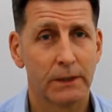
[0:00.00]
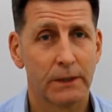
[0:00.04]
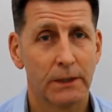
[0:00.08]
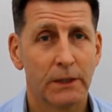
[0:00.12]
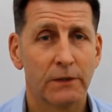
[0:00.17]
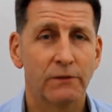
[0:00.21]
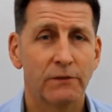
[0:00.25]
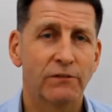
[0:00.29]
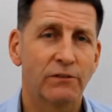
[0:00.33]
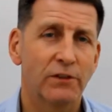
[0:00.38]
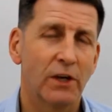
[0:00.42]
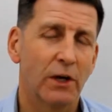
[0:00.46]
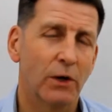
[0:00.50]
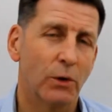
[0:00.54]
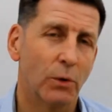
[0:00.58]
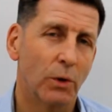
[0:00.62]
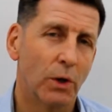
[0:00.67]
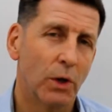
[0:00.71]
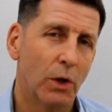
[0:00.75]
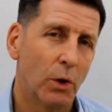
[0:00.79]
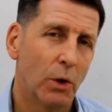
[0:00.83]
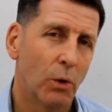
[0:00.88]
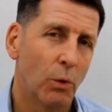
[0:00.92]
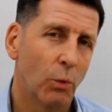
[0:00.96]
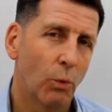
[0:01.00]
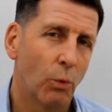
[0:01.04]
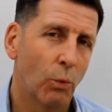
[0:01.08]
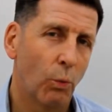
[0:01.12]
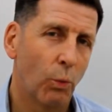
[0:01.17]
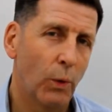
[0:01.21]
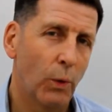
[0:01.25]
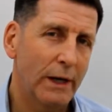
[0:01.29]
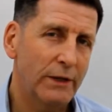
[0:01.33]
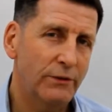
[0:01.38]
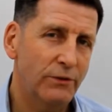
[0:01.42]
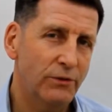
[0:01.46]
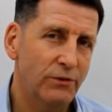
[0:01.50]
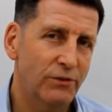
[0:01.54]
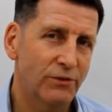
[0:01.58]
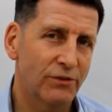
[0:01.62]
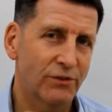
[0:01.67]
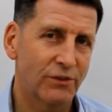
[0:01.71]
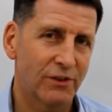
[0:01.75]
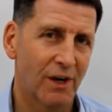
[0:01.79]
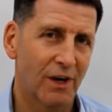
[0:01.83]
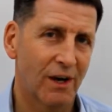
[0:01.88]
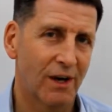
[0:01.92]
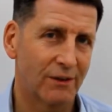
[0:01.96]
So, where do you
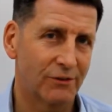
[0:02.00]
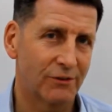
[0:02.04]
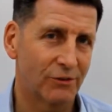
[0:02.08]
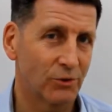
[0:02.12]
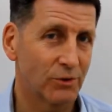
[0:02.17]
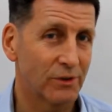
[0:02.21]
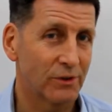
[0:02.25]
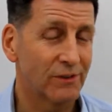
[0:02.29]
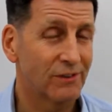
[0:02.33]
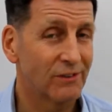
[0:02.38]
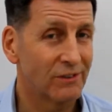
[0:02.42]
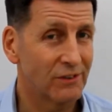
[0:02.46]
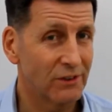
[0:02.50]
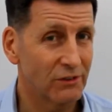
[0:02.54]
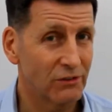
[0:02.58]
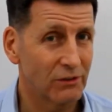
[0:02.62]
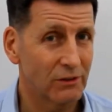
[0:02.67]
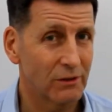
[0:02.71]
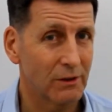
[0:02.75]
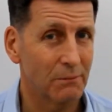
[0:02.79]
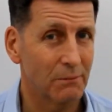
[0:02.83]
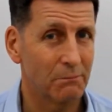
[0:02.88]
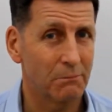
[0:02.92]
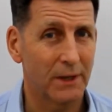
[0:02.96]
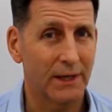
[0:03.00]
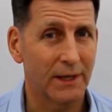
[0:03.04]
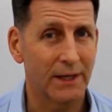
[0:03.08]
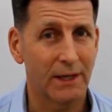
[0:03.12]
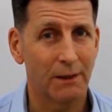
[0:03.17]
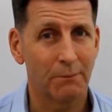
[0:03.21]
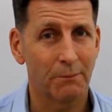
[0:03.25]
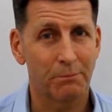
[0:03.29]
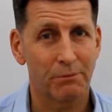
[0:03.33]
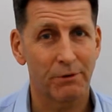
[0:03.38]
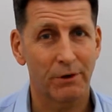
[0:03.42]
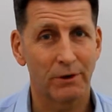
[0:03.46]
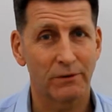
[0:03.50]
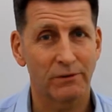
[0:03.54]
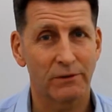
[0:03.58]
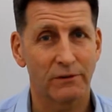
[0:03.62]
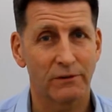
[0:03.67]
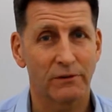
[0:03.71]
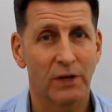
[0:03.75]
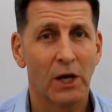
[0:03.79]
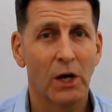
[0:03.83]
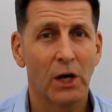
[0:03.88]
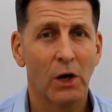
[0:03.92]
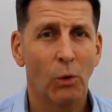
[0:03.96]
start your decision-making
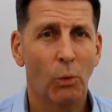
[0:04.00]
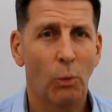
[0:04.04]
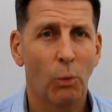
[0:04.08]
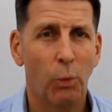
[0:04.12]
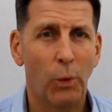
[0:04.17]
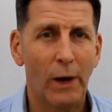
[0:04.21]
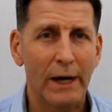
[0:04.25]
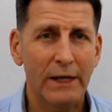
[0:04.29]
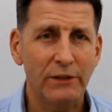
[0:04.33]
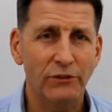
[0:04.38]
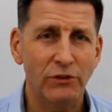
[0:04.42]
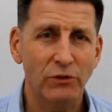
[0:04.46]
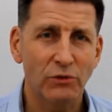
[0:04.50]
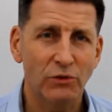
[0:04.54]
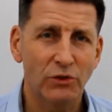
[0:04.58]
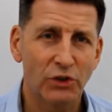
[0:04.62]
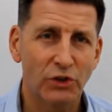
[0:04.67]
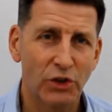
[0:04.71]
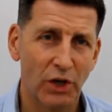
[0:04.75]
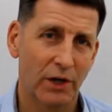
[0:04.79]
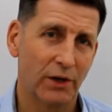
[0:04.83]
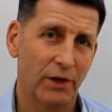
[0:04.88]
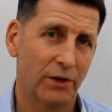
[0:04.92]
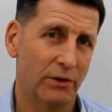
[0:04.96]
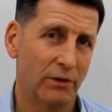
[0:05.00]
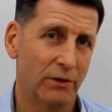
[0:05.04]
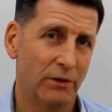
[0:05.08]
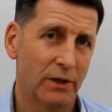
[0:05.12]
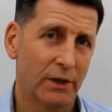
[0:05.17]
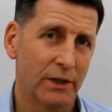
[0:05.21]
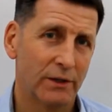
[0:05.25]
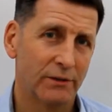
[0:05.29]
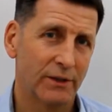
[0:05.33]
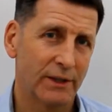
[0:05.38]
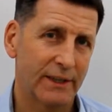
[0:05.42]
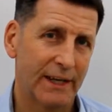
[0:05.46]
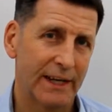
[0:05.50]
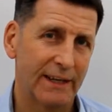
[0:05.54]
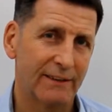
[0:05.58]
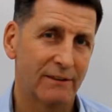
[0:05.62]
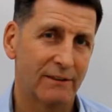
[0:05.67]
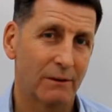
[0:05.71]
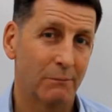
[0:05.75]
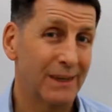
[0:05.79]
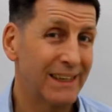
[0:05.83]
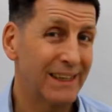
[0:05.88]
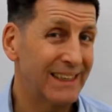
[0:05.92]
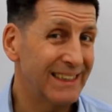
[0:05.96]
process? Where do you go to get
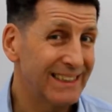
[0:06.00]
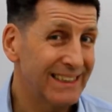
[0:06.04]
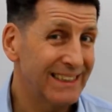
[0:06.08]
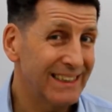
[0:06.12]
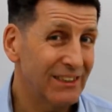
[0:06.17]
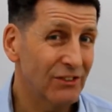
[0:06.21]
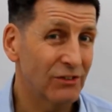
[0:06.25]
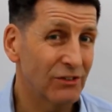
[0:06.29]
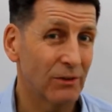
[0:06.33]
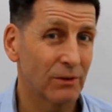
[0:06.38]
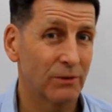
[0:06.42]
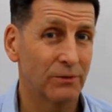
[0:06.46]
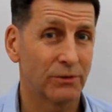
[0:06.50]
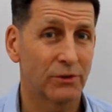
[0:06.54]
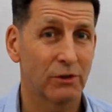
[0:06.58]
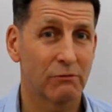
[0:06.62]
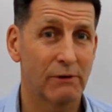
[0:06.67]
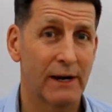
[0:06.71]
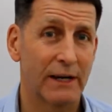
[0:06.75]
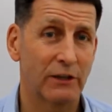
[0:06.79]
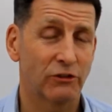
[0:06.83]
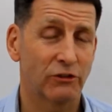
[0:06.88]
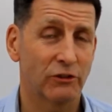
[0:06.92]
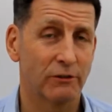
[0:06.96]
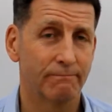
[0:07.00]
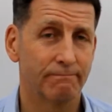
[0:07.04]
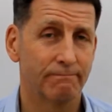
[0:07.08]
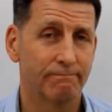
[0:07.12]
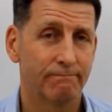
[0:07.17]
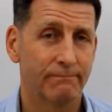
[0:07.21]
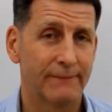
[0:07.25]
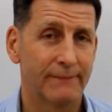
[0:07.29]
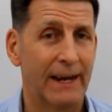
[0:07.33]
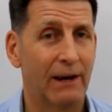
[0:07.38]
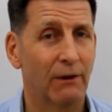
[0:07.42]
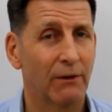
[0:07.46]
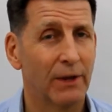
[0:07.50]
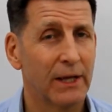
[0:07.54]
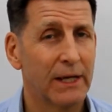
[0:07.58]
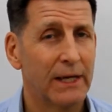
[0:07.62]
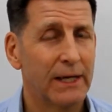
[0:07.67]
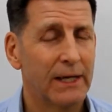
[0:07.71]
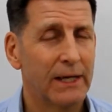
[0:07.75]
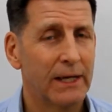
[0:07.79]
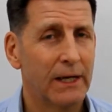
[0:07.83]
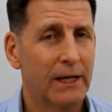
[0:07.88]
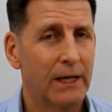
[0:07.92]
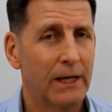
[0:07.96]
some initial direction? Now,
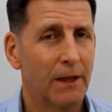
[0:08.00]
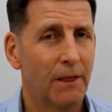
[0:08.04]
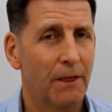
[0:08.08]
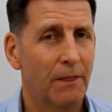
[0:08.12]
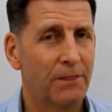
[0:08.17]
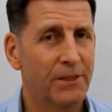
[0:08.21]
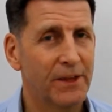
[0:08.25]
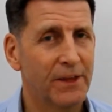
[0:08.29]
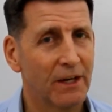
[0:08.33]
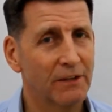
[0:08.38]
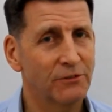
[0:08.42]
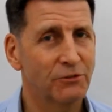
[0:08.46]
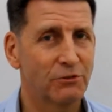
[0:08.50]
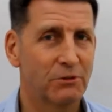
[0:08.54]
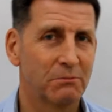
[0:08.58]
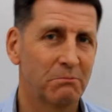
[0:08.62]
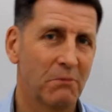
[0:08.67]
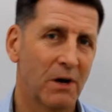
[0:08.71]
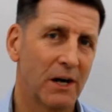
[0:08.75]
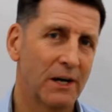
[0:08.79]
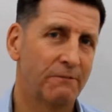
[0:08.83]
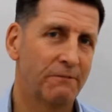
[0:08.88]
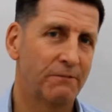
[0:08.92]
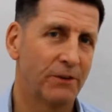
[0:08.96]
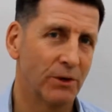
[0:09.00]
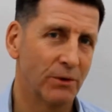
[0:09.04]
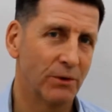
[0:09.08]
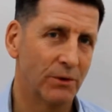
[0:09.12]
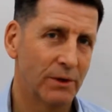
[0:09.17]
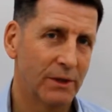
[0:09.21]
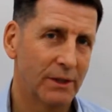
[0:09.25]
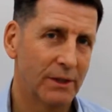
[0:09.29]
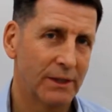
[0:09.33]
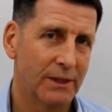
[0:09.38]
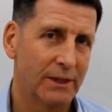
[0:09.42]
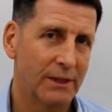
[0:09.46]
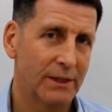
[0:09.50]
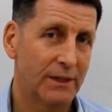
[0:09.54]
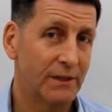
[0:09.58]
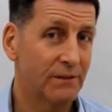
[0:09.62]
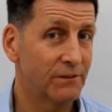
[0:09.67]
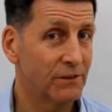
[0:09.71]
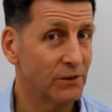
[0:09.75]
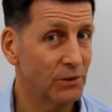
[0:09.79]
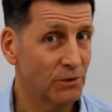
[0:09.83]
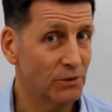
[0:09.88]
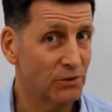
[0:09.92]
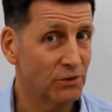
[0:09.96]
the answer in my view is
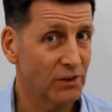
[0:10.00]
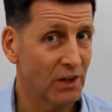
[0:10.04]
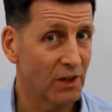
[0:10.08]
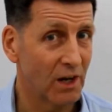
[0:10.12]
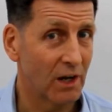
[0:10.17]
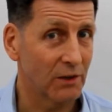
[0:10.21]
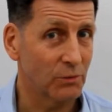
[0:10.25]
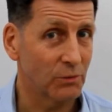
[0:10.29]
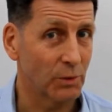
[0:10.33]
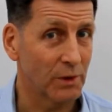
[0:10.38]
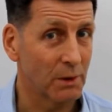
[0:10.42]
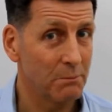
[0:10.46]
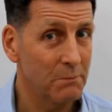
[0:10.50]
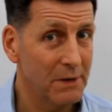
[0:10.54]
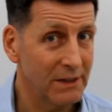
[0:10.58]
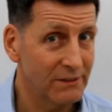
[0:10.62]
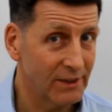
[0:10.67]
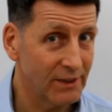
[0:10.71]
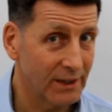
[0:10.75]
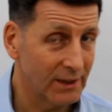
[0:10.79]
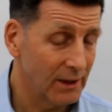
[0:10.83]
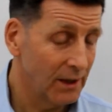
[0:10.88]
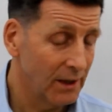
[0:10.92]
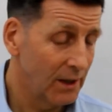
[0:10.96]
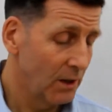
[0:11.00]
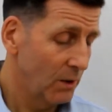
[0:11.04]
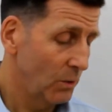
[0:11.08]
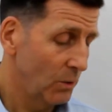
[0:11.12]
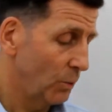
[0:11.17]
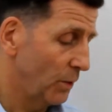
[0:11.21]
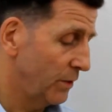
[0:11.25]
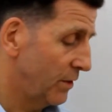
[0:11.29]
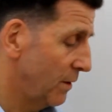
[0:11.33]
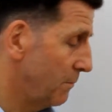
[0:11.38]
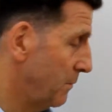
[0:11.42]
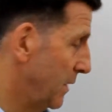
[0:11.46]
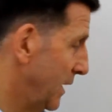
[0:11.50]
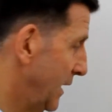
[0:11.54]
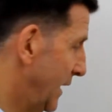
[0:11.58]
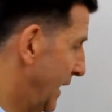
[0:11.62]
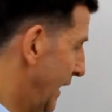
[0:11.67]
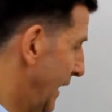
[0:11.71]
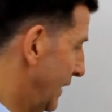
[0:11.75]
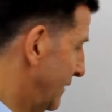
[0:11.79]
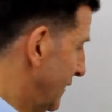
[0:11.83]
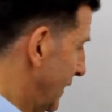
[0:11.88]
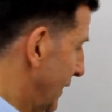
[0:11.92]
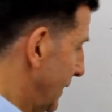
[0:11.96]
that you start with a meeting with a
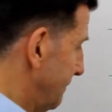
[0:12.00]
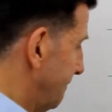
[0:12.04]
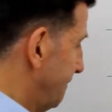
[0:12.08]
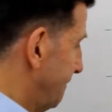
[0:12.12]
mediator.